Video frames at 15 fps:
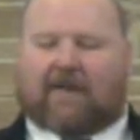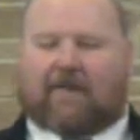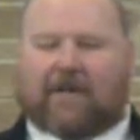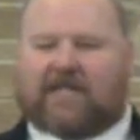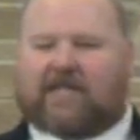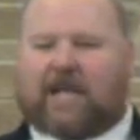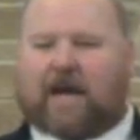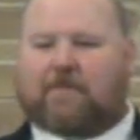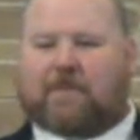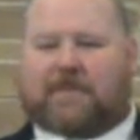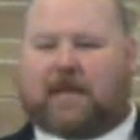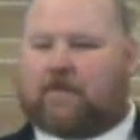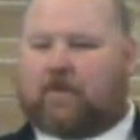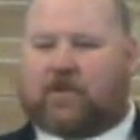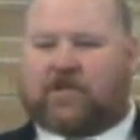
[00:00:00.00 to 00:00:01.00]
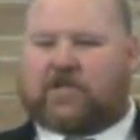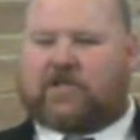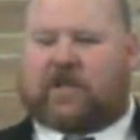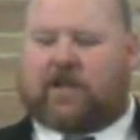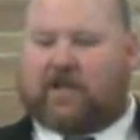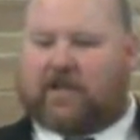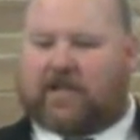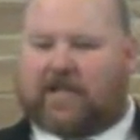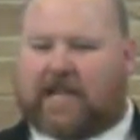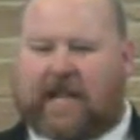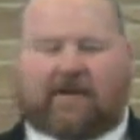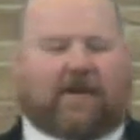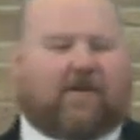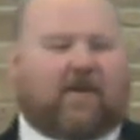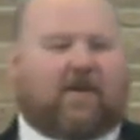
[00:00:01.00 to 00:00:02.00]
We stopped at some point, just unhooked it. I
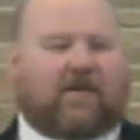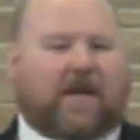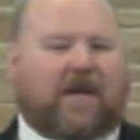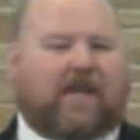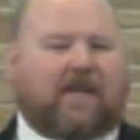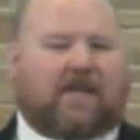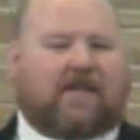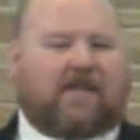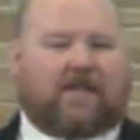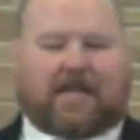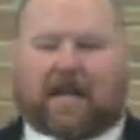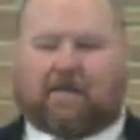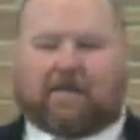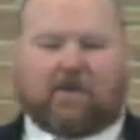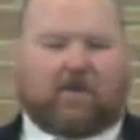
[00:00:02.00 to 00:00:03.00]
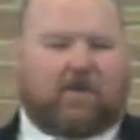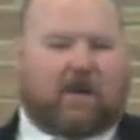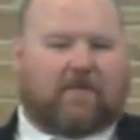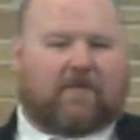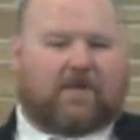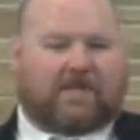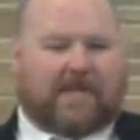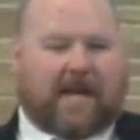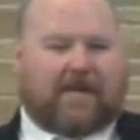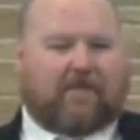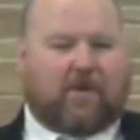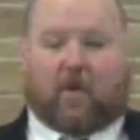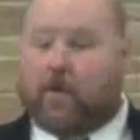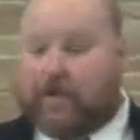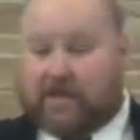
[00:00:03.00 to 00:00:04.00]
don't even know if I took time to throw it off on the side of the
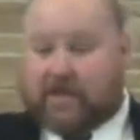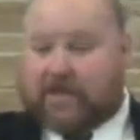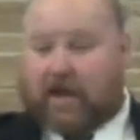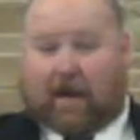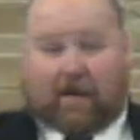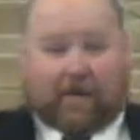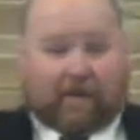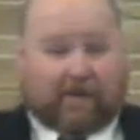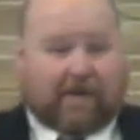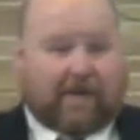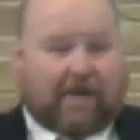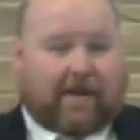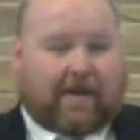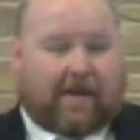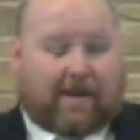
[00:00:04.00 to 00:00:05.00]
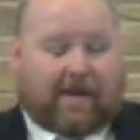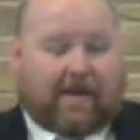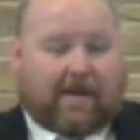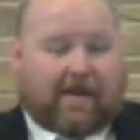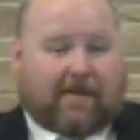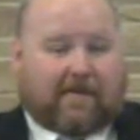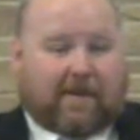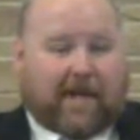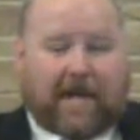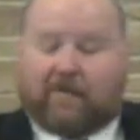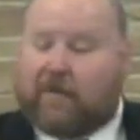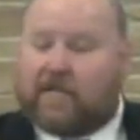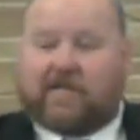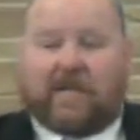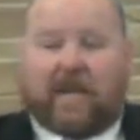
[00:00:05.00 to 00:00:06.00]
road. We were just gone. Hey,
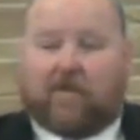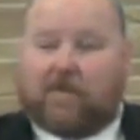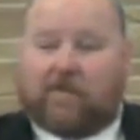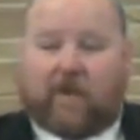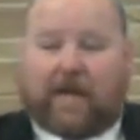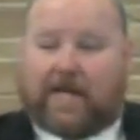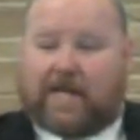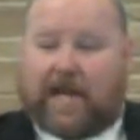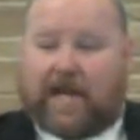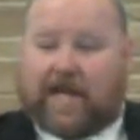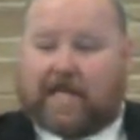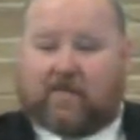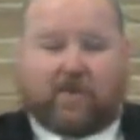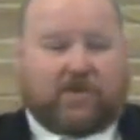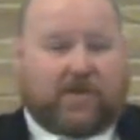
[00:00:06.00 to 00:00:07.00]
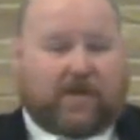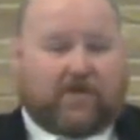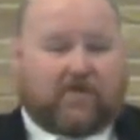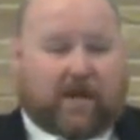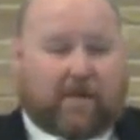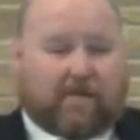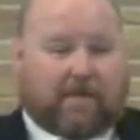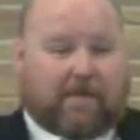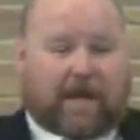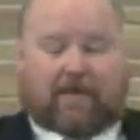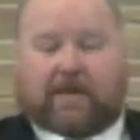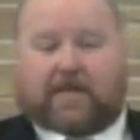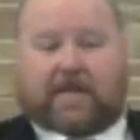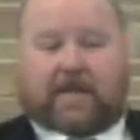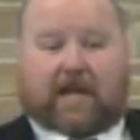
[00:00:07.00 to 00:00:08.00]
we was done with wedding day. That's what she was dreaming about.
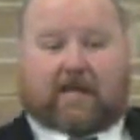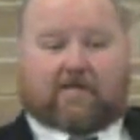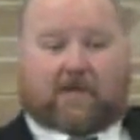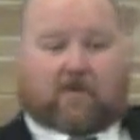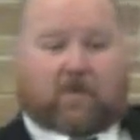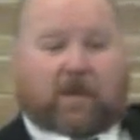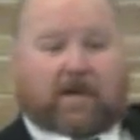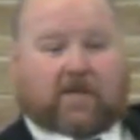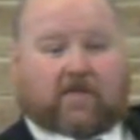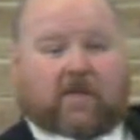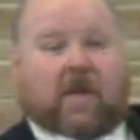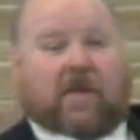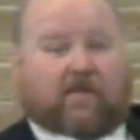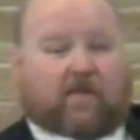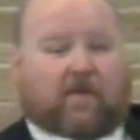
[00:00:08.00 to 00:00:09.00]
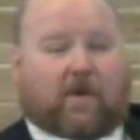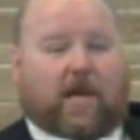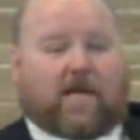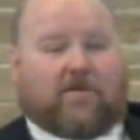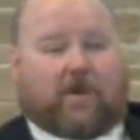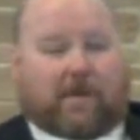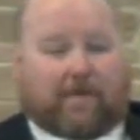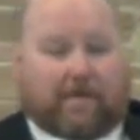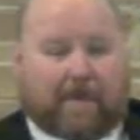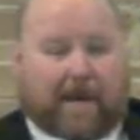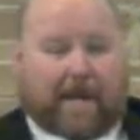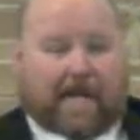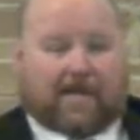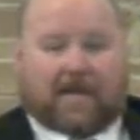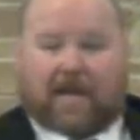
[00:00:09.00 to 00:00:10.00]
We was heading off somewhere else for what I was dreaming
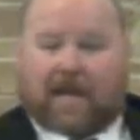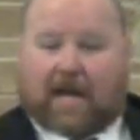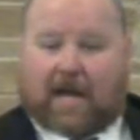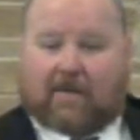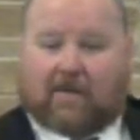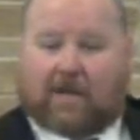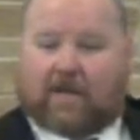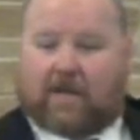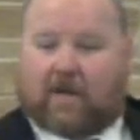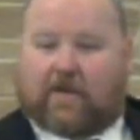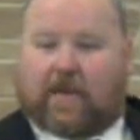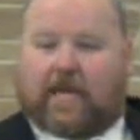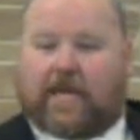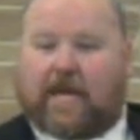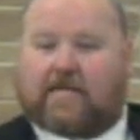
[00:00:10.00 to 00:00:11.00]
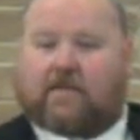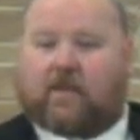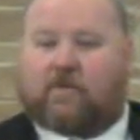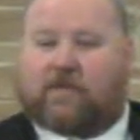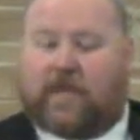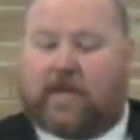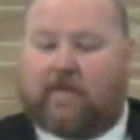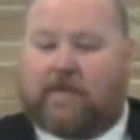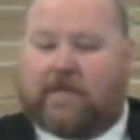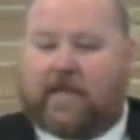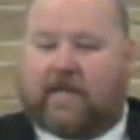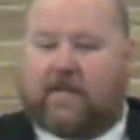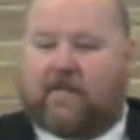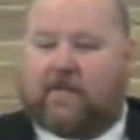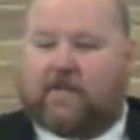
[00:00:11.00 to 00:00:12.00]
about. I was, I was ready to go to that nice hotel. We was
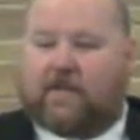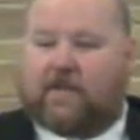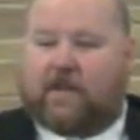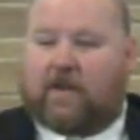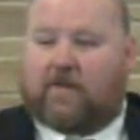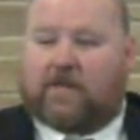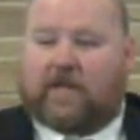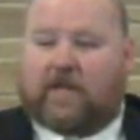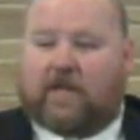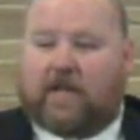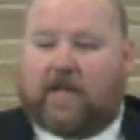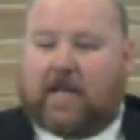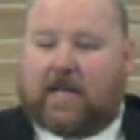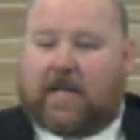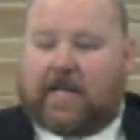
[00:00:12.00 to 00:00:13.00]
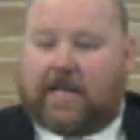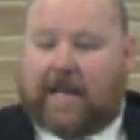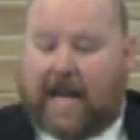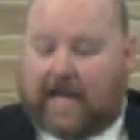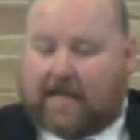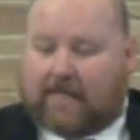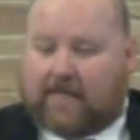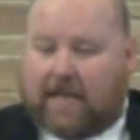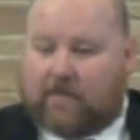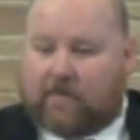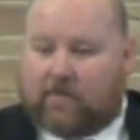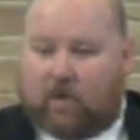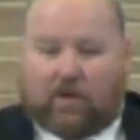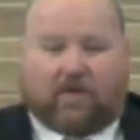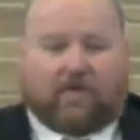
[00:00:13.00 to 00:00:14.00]
heading over to the hotel in Dallas. That
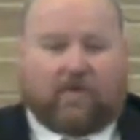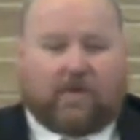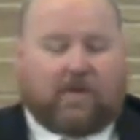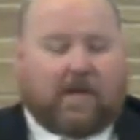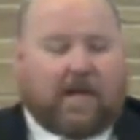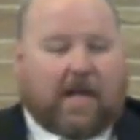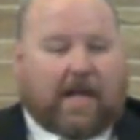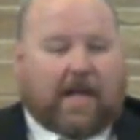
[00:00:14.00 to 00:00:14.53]
was wonderful.